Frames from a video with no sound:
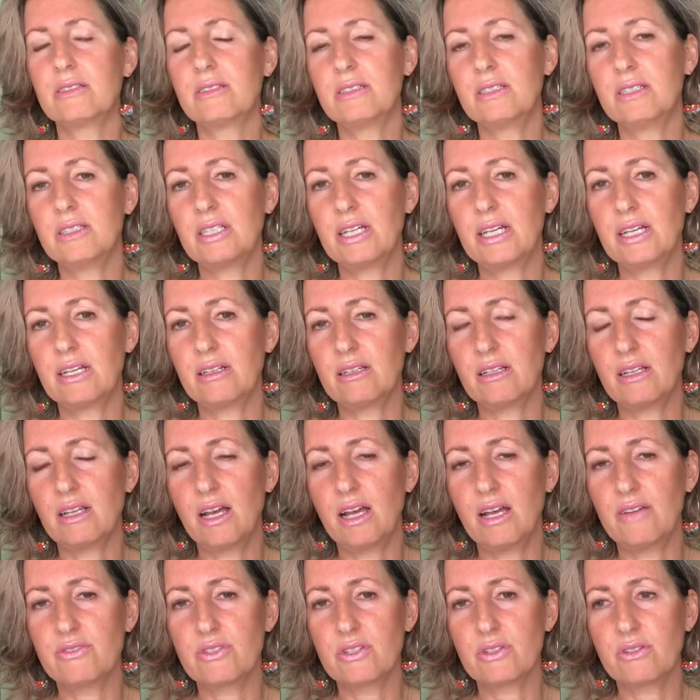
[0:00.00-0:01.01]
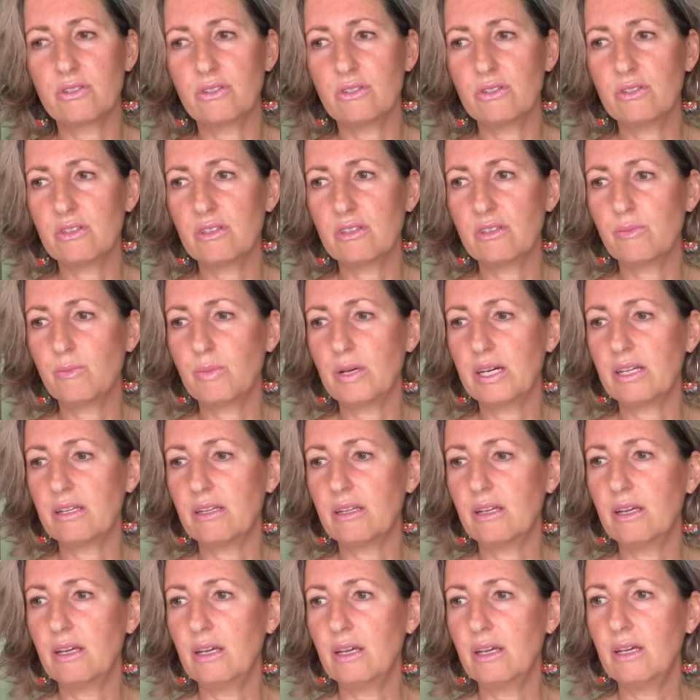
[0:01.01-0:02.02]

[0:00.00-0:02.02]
in our lives on Earth, but